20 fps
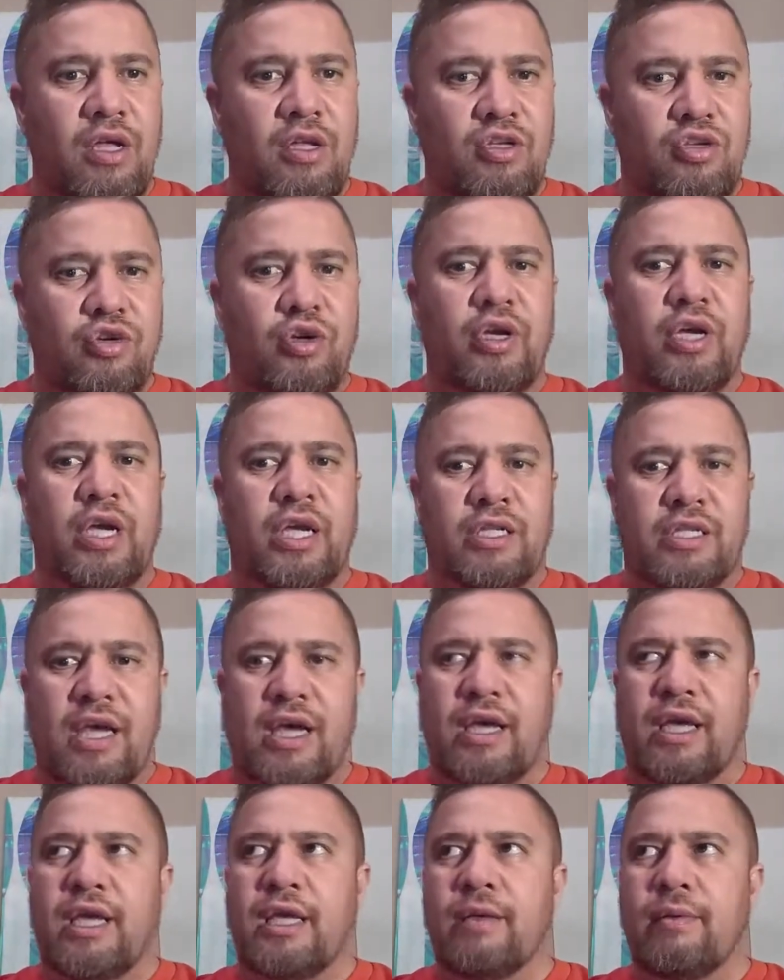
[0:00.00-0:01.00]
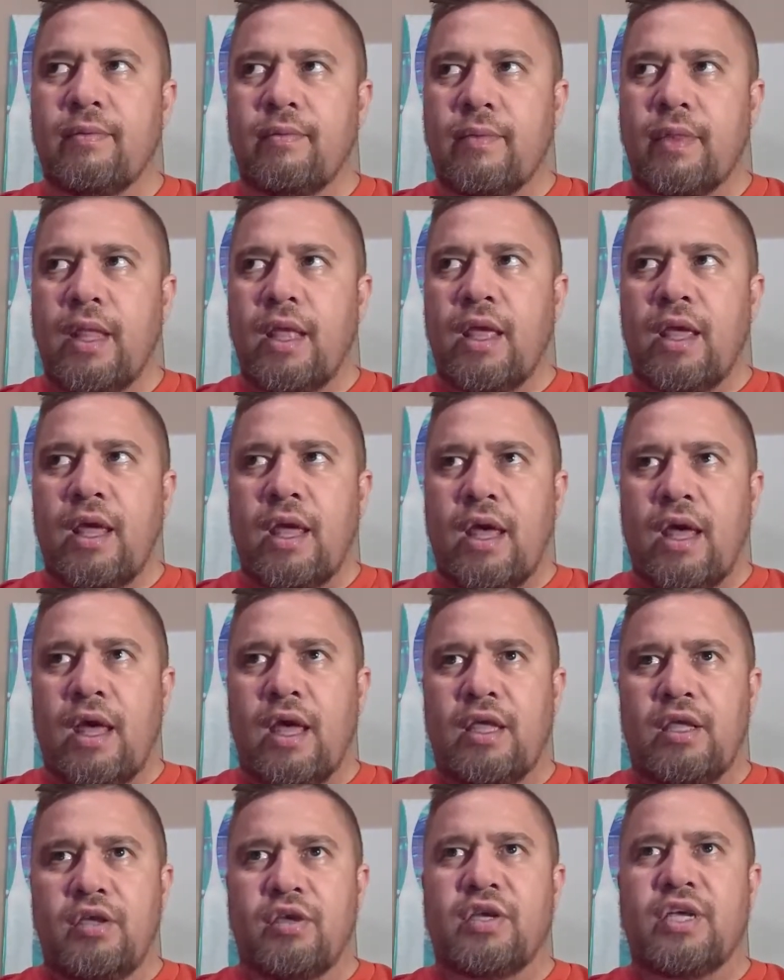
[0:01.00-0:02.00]
during a tangi,
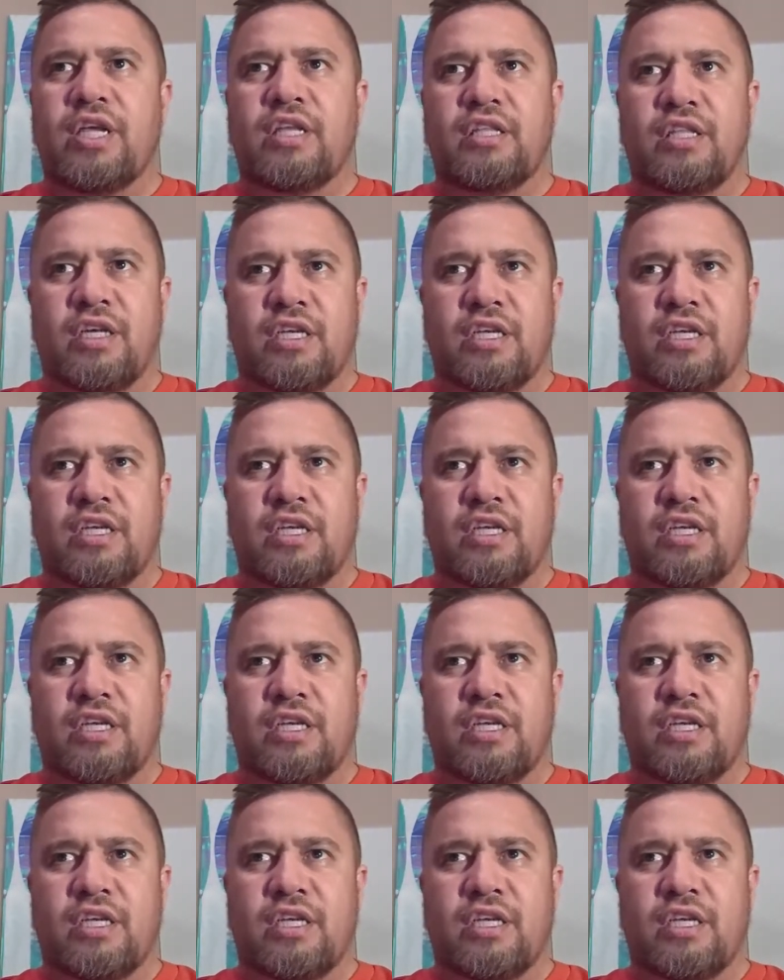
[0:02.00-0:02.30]
You get to